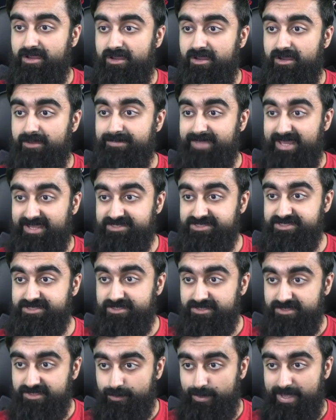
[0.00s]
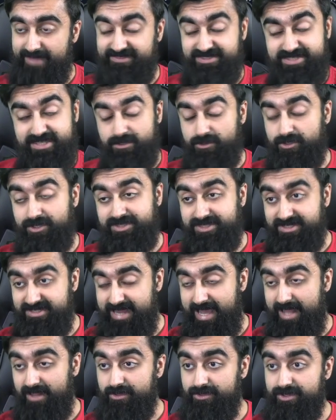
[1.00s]
Next, we have to take a look at the
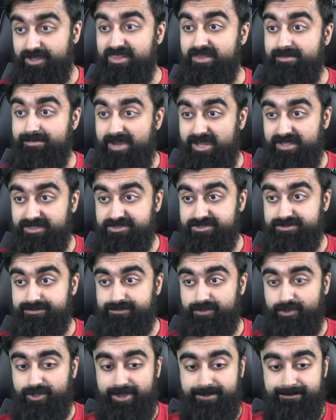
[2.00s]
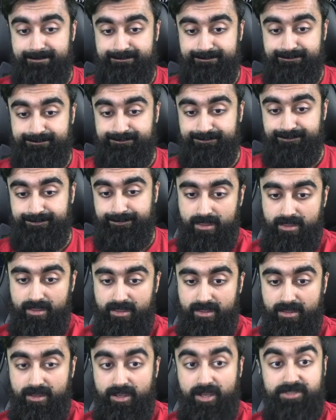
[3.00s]
dollar and the bonds, okay?
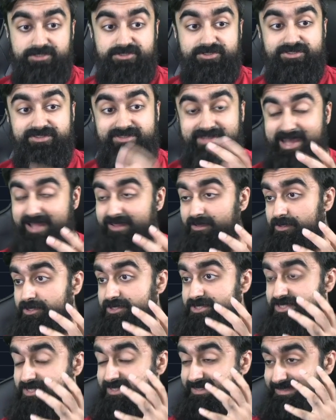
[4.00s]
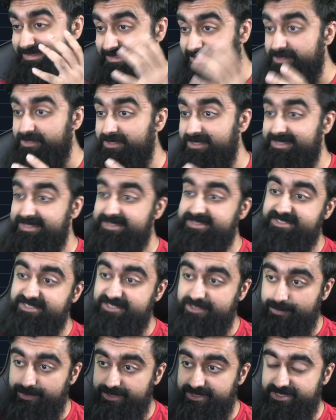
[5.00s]
All right, so the dollar is clearly
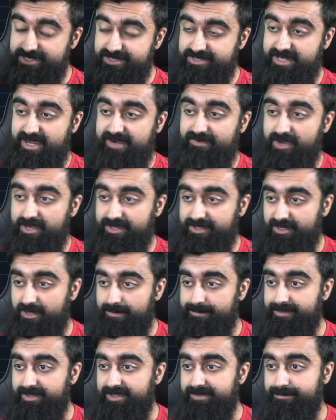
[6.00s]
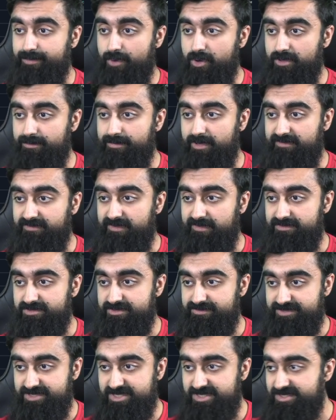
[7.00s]
continuing to skyrocket up. It broke above levels of
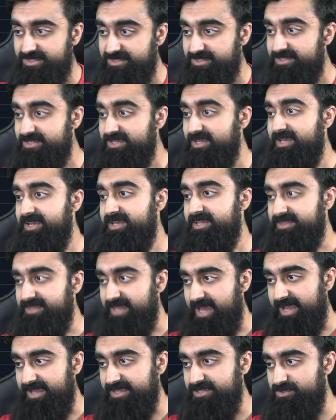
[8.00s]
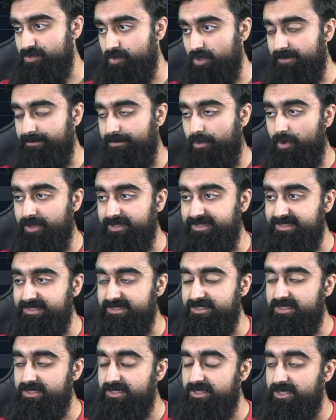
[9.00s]
resistance. That is what
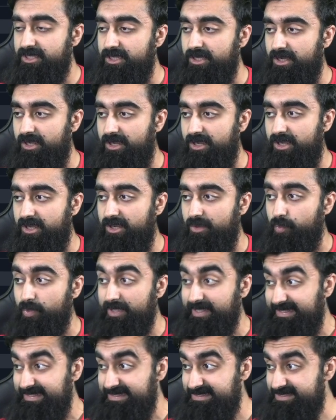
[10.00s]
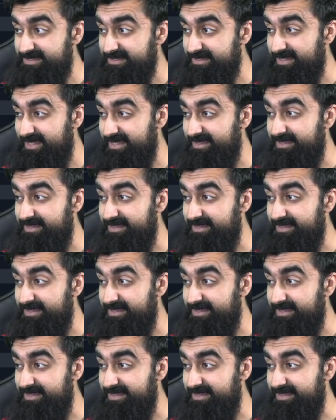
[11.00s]
pointed weakness in the